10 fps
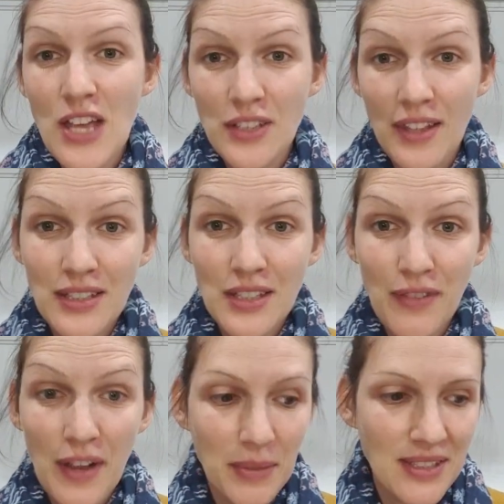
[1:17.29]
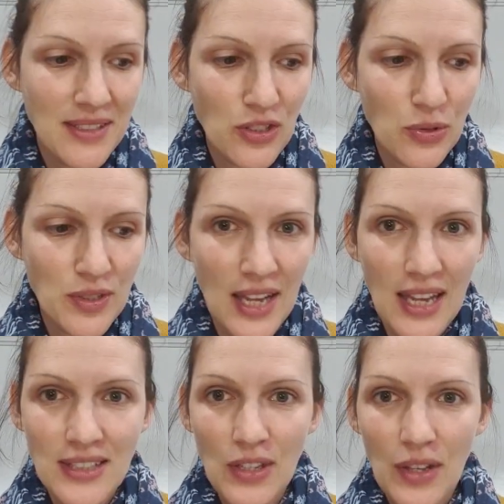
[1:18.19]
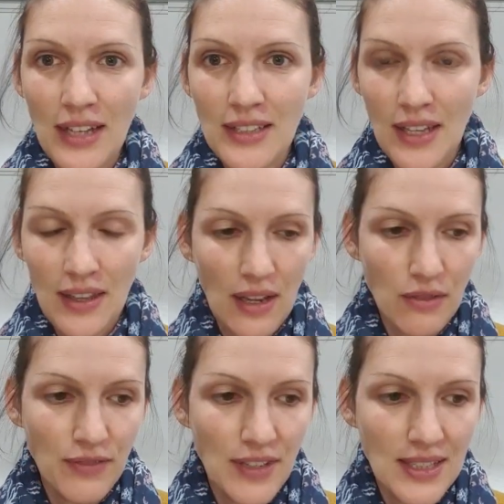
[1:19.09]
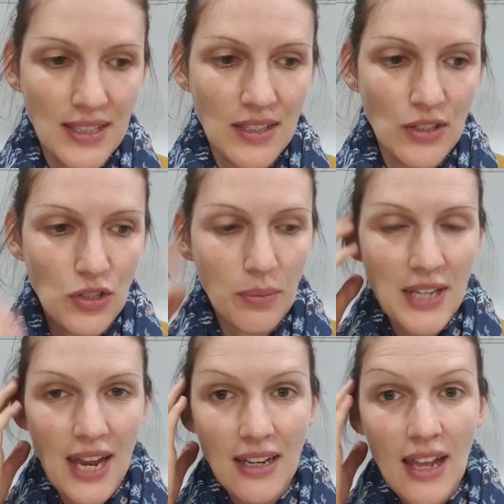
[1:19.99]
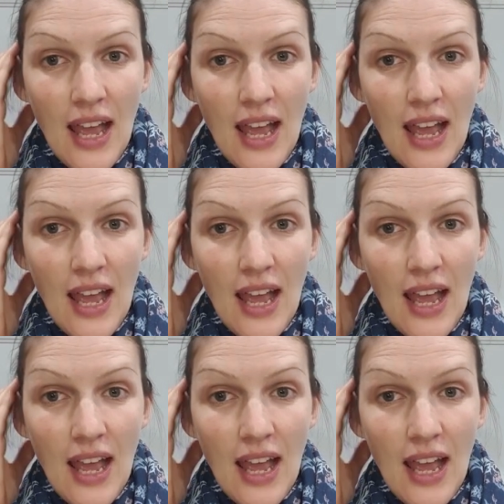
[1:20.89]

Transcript: So that's the Family Essentials kit. So that's how that fits into the top 10.